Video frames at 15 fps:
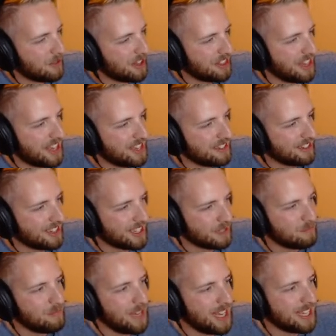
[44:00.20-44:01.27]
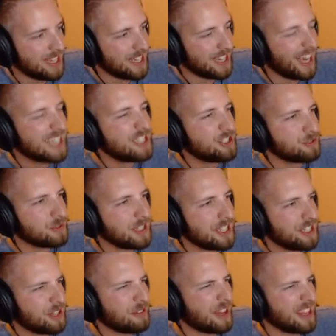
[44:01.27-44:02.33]
that, and you're like, man, I just really
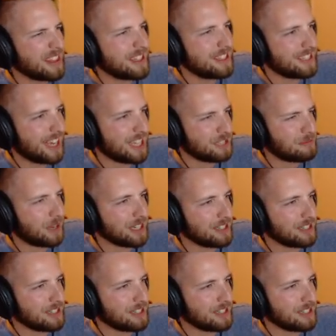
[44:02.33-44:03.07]
don't like this aspect. And